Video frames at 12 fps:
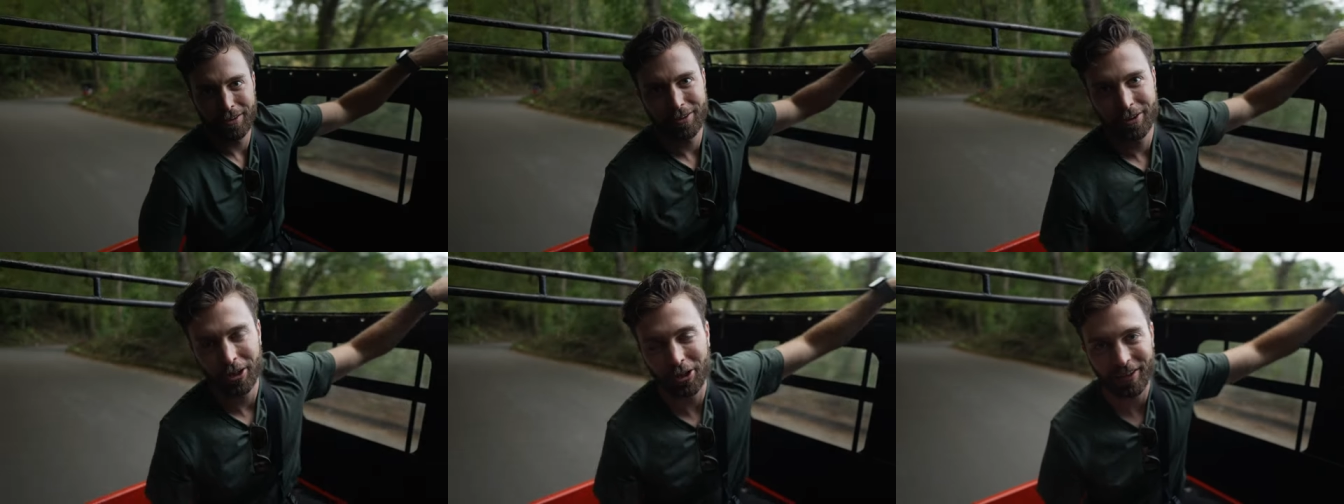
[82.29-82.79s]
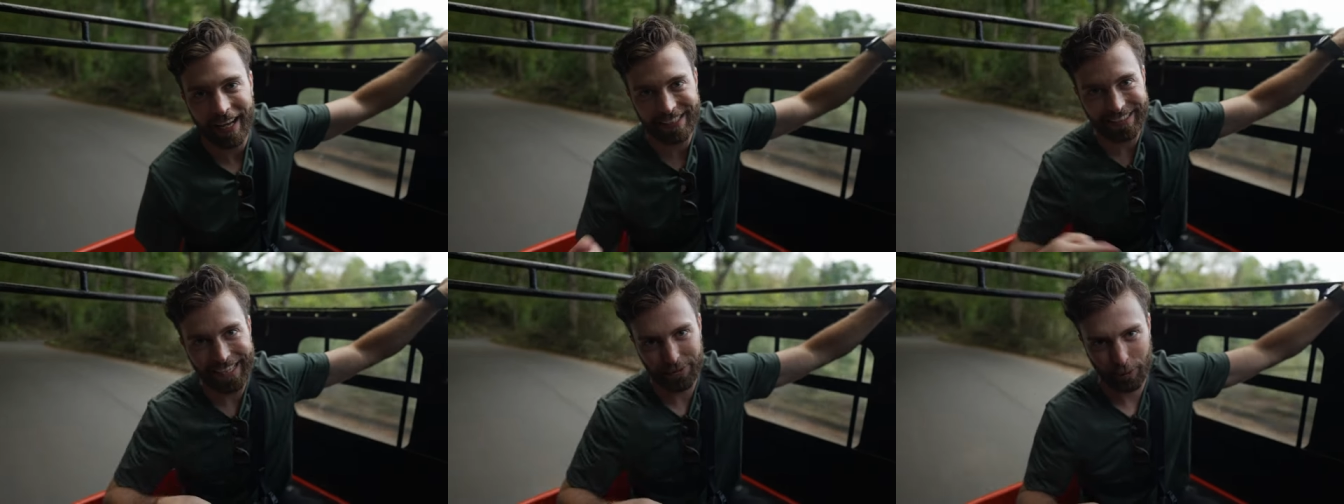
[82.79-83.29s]
So
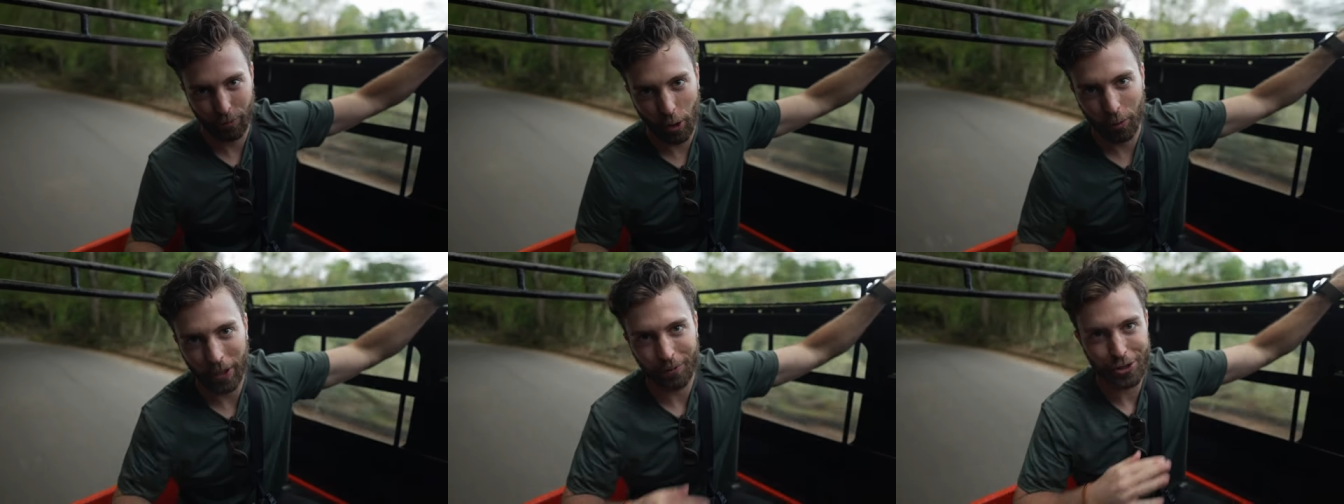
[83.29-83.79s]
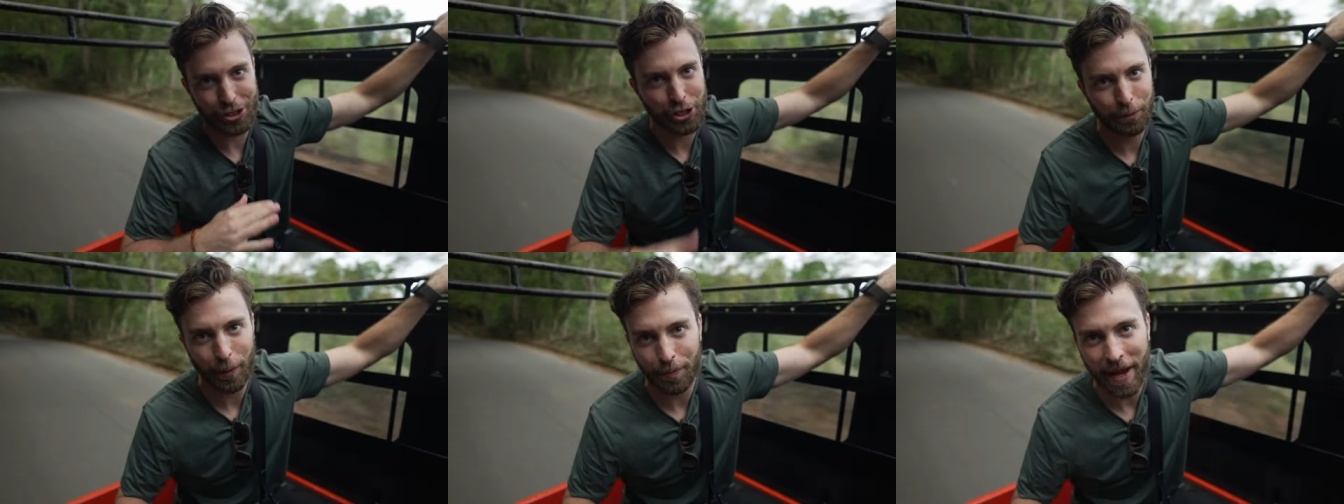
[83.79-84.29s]
last night as we rode one, it was
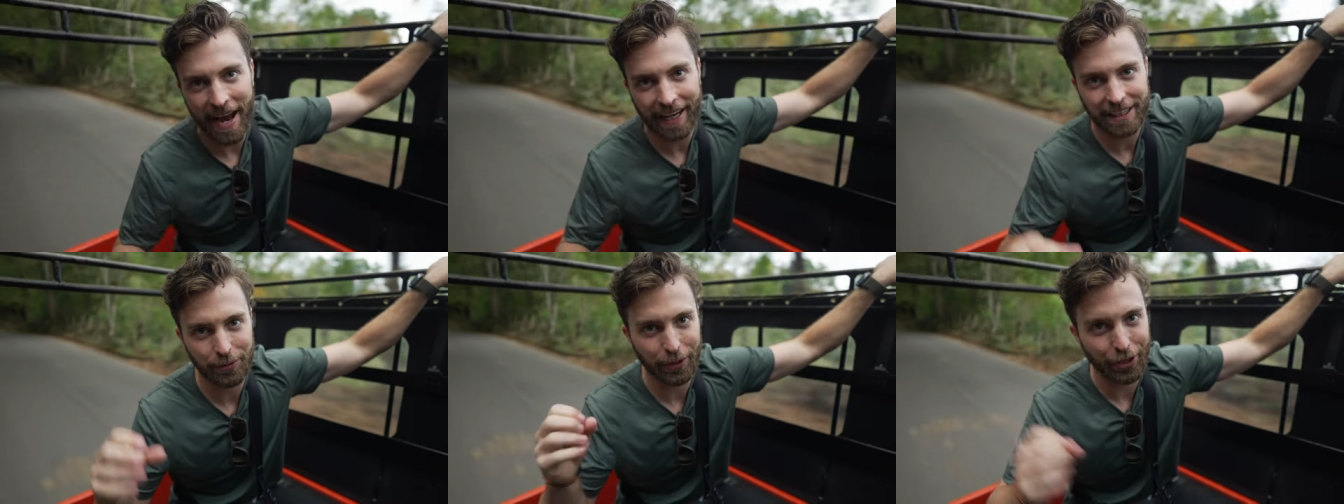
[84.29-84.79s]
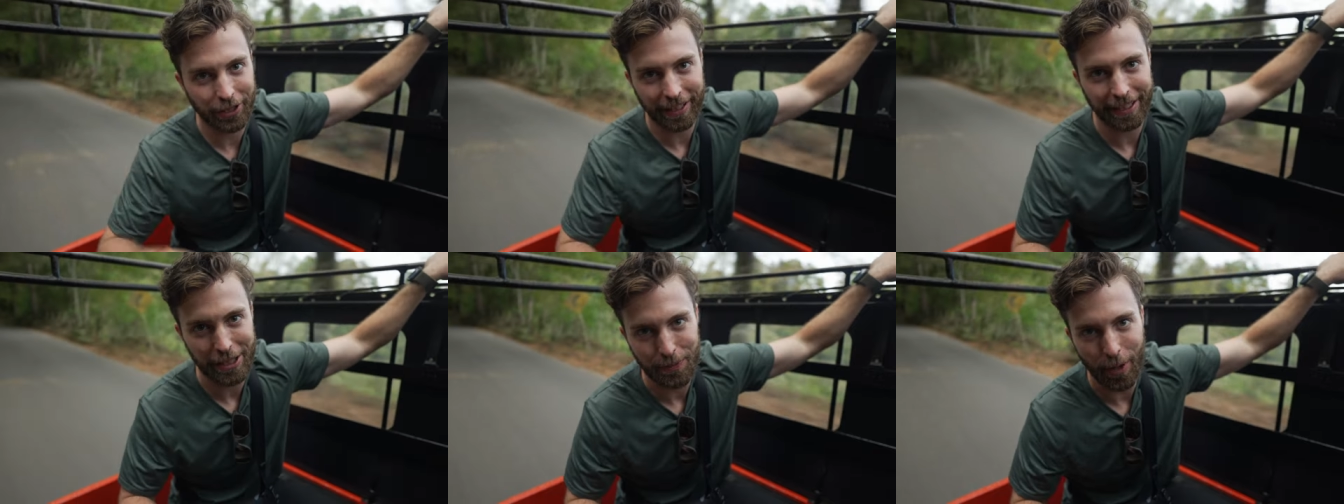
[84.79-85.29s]
super packed, so we couldn't
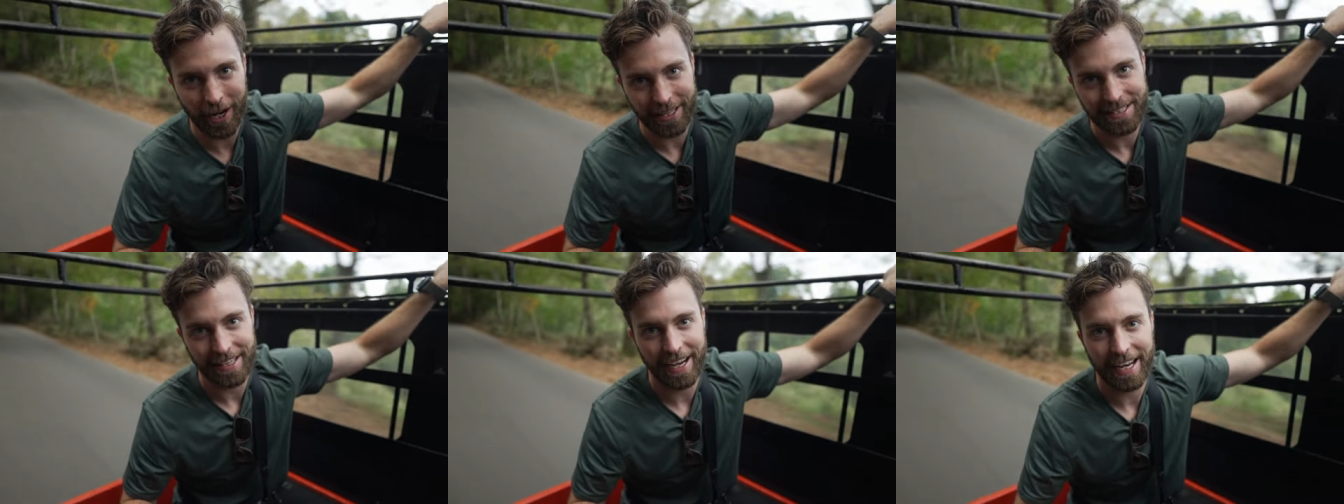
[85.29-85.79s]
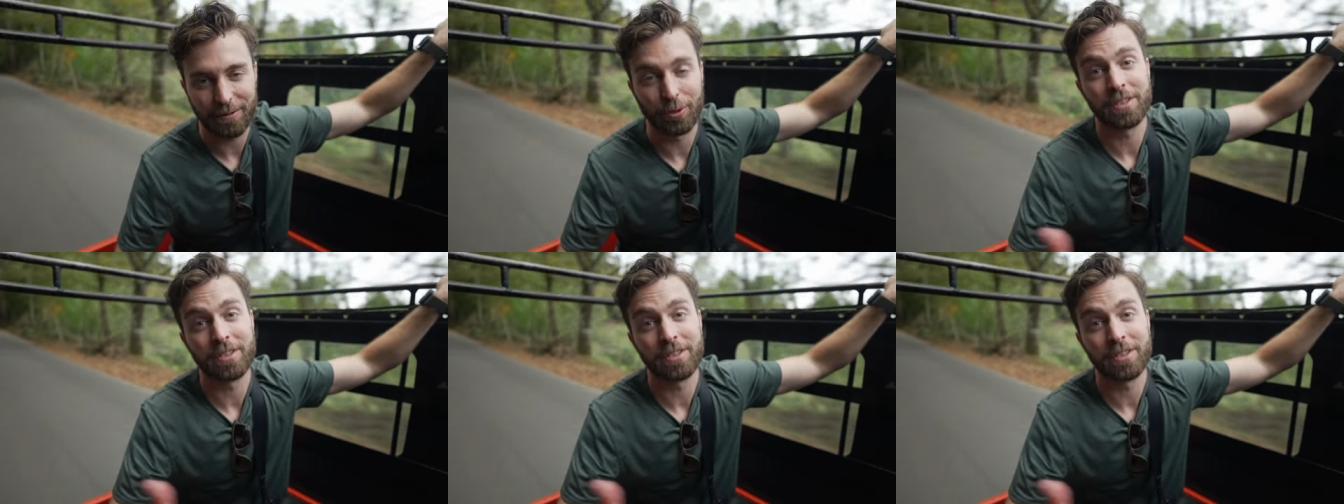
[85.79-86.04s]
get a spot inside.